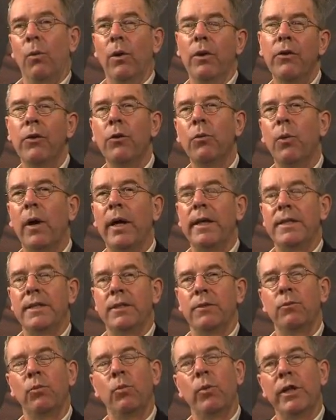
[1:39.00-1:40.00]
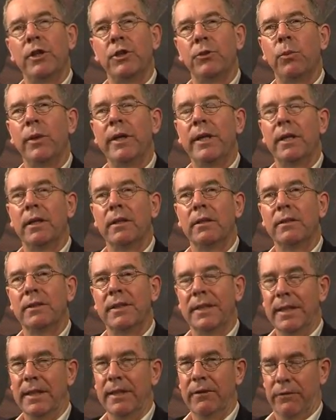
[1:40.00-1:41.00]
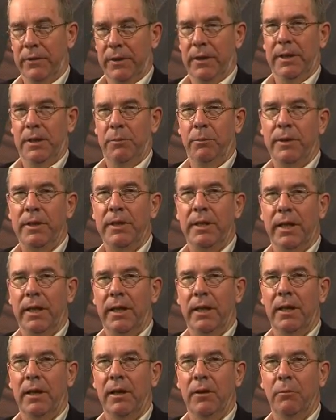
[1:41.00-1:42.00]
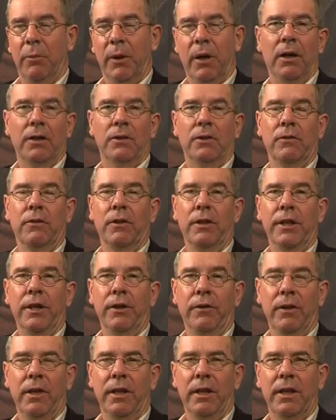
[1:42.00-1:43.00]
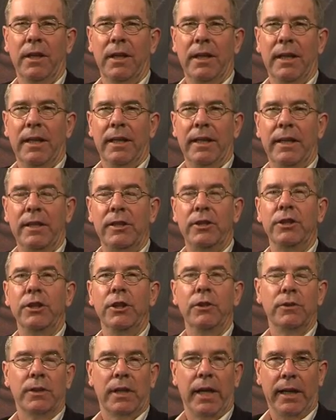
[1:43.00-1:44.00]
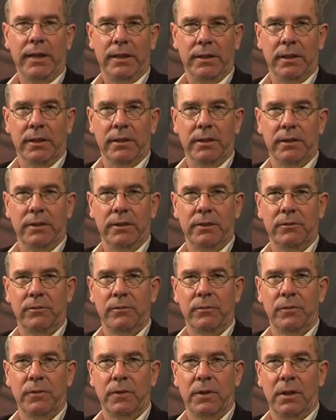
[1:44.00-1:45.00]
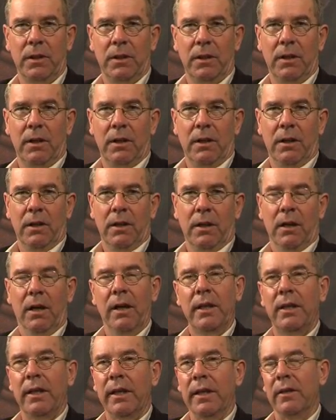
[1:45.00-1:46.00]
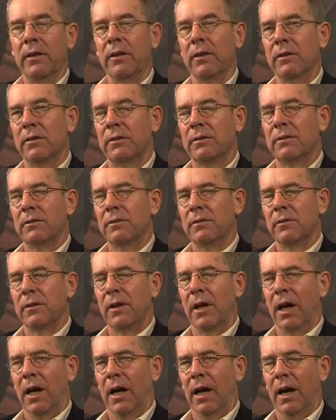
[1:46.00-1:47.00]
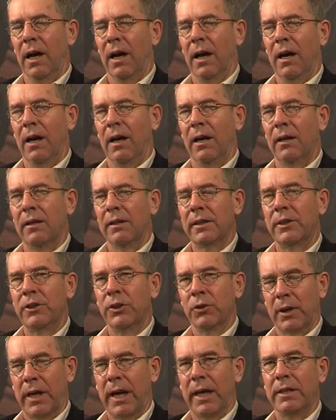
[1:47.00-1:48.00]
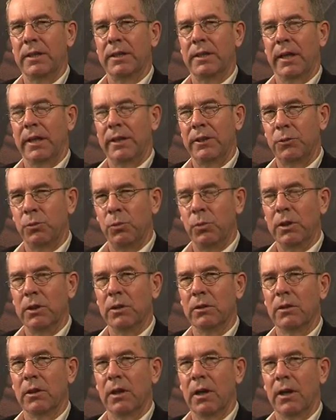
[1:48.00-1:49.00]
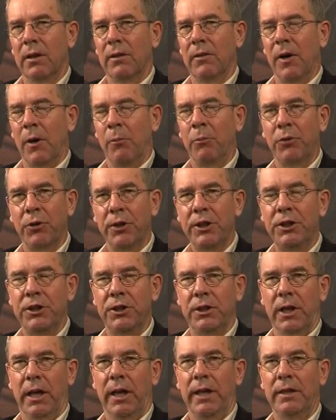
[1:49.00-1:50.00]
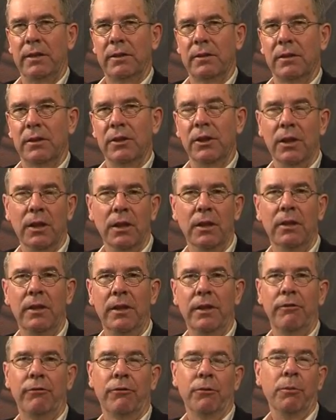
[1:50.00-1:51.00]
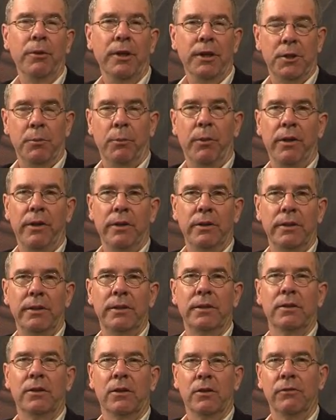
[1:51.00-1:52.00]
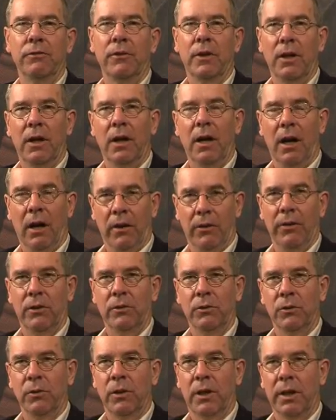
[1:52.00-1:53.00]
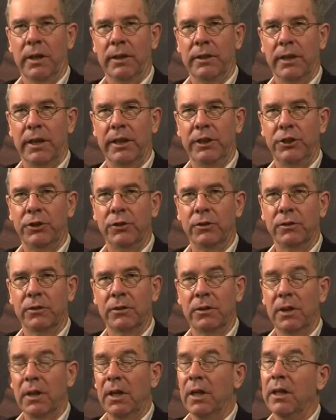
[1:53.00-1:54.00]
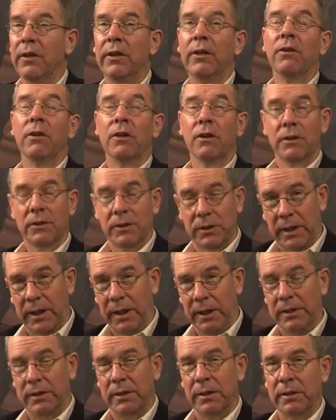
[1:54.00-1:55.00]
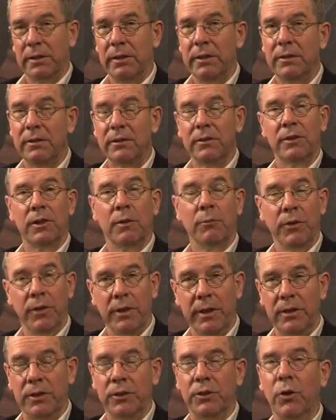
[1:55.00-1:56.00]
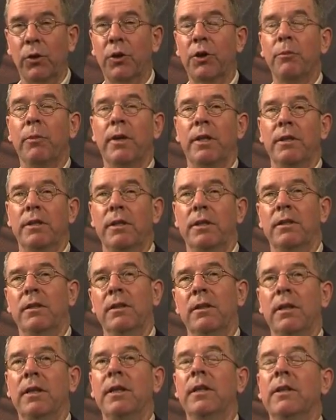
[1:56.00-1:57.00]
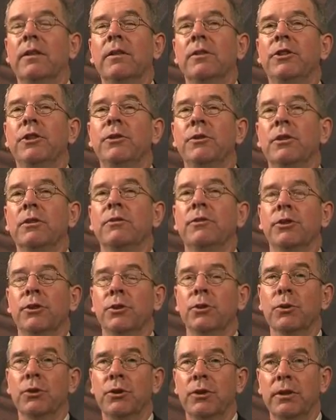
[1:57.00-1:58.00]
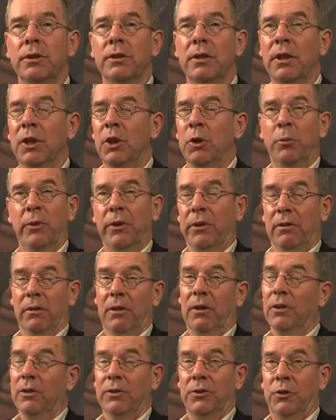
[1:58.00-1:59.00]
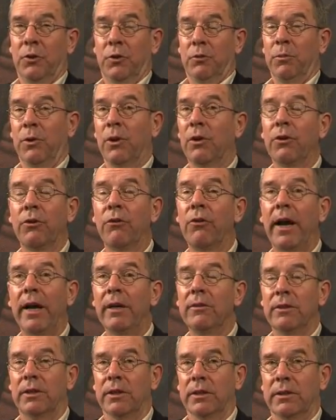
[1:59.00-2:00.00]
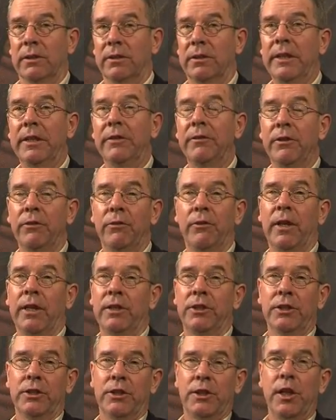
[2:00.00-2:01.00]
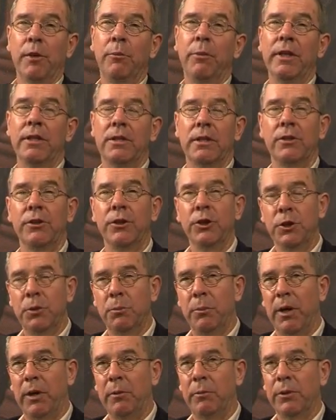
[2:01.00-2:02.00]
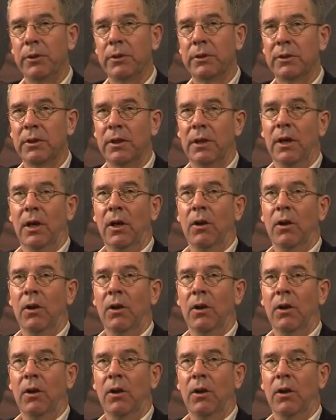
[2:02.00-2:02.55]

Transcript: One of the ways in which we can deliver this particular part of the unit is to use case studies. And I think that your candidates will appreciate learning from the experiences of other organisations. And there are lots of case studies, and some of these are documented in the tutor resources, but lots of them are around us, even if they're just snippets in newspapers,